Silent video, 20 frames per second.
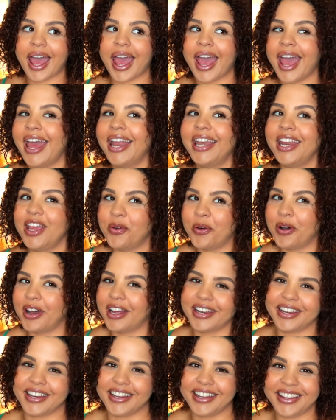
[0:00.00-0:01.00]

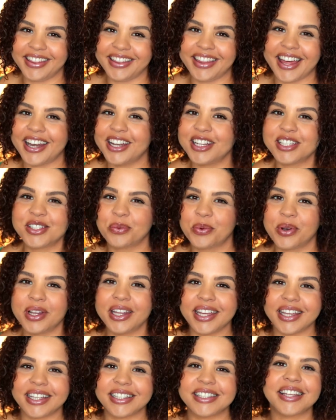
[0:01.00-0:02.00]
anyone that is
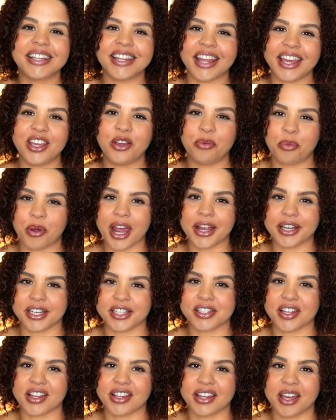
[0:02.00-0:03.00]
willing to let you
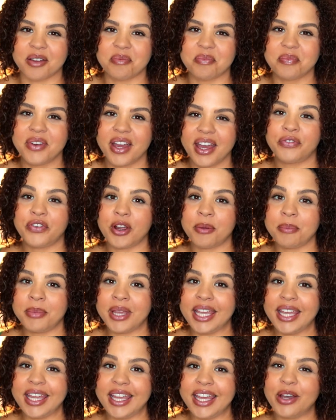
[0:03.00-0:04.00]
practice on them. For
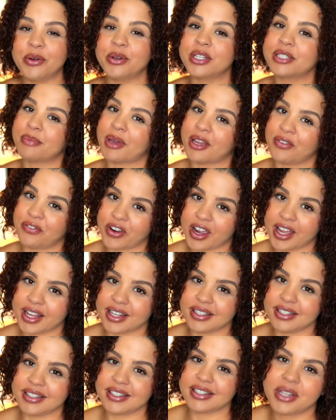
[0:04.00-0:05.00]
me, it was my
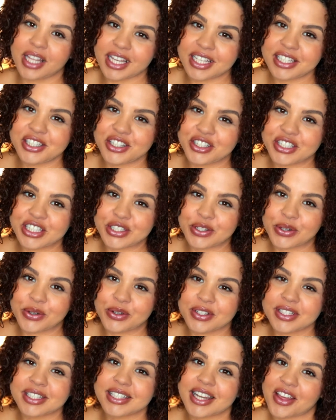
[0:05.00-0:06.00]
friends. Bless your
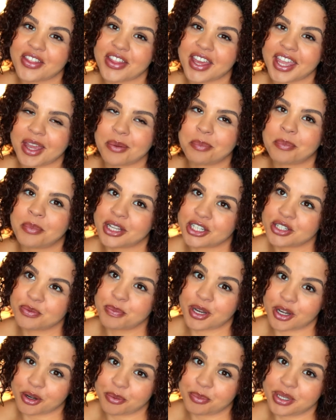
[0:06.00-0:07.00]
souls, now they get much
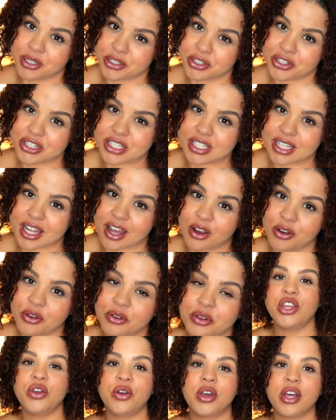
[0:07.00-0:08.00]
better pictures now.
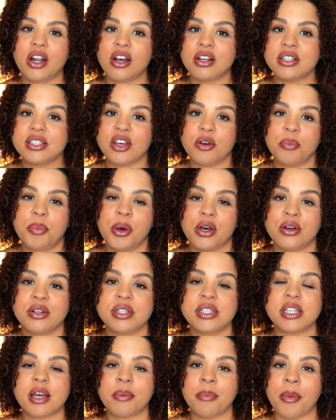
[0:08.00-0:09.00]
You can also
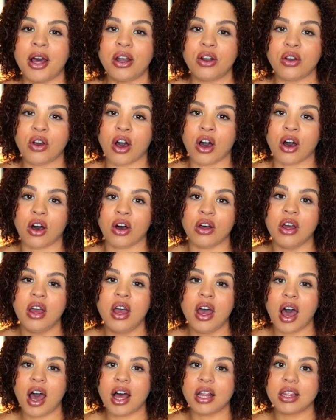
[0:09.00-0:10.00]
post a model call.
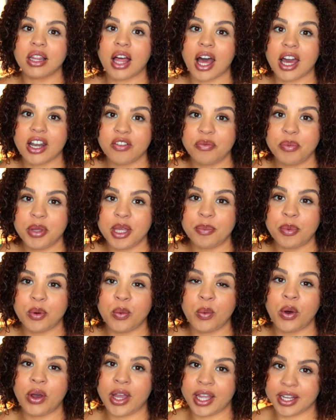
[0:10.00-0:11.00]
A lot of people
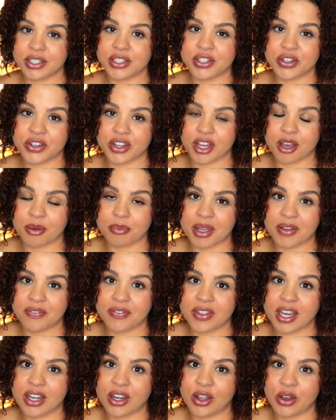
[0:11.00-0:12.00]
will answer them if
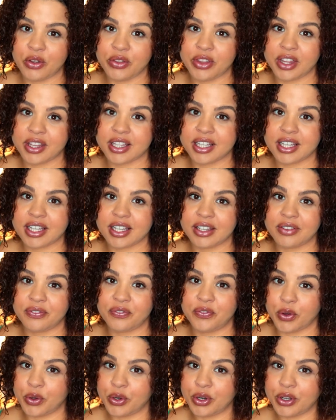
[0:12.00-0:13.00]
they know that the
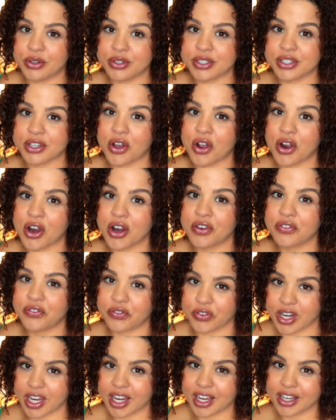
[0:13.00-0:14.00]
photos are
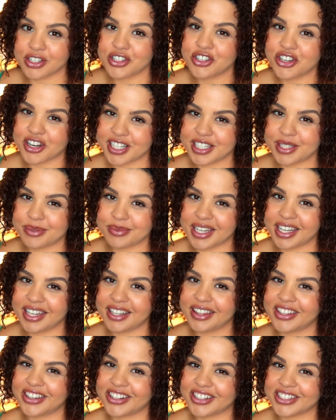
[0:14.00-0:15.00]
free. Trust me,
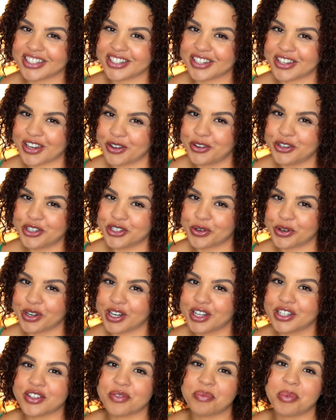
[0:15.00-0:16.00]
there's no
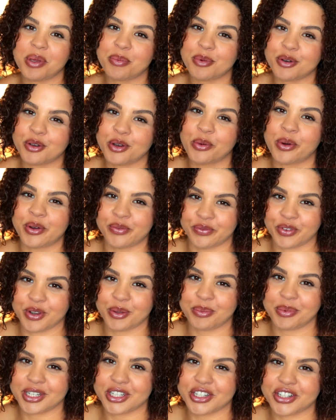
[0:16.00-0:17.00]
shortage of people who want free
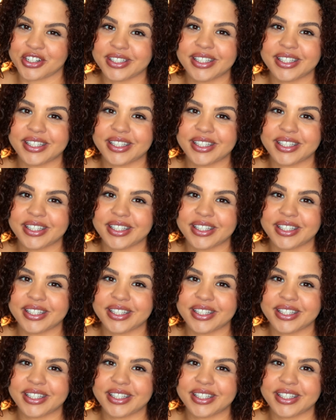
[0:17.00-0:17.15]
pictures,